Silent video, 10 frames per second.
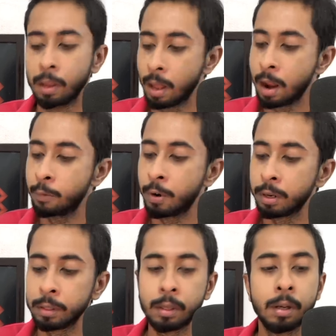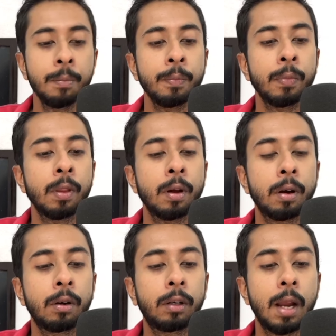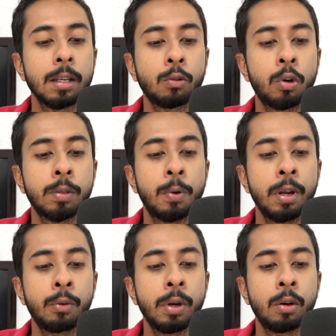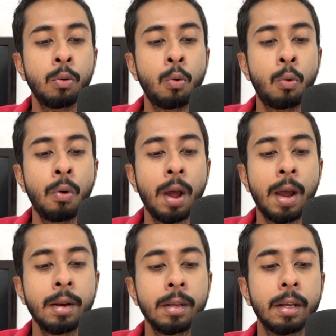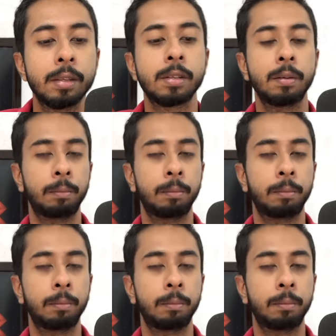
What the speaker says: And what are the class corresponding to it? No and yes.